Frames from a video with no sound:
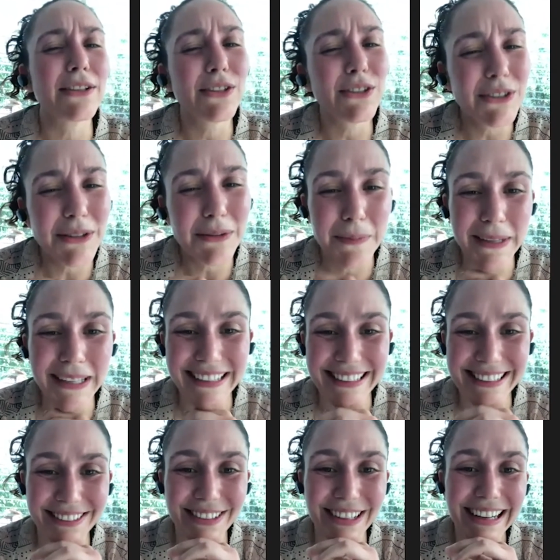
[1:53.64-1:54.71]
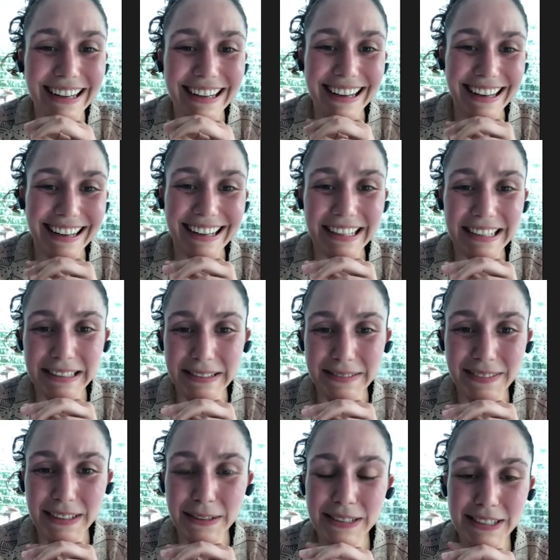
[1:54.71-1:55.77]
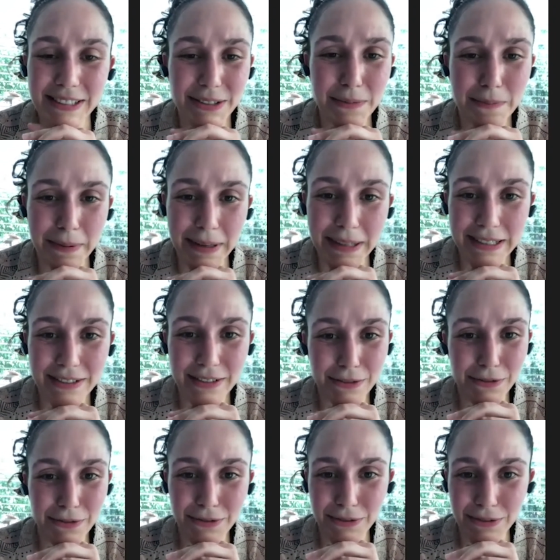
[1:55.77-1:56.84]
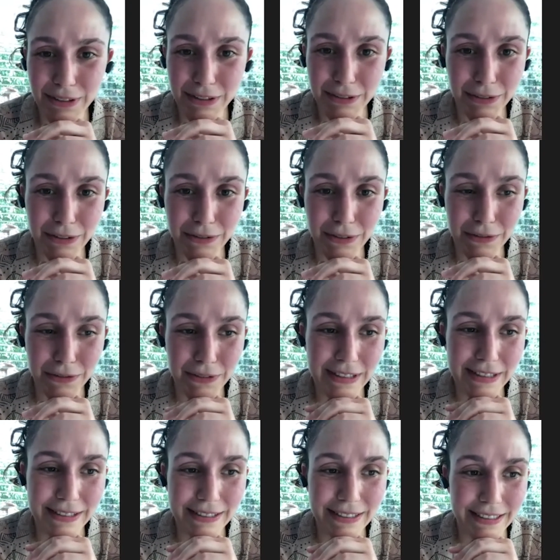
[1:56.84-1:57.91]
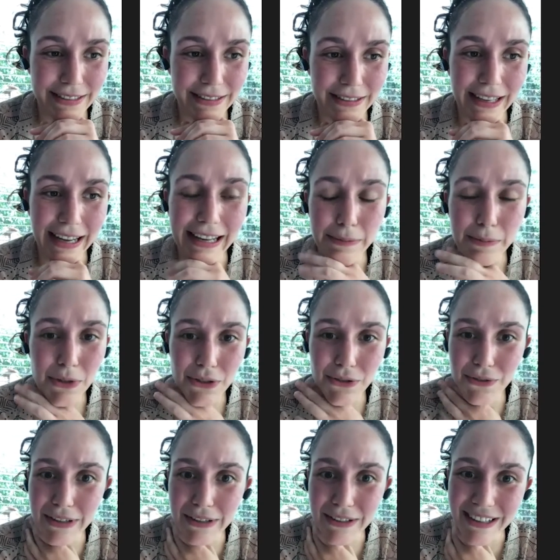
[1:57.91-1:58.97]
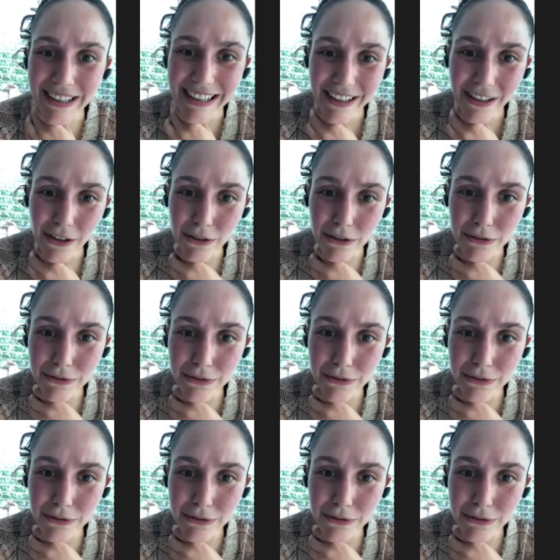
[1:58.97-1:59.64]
could be. So it was just part of this atmosphere of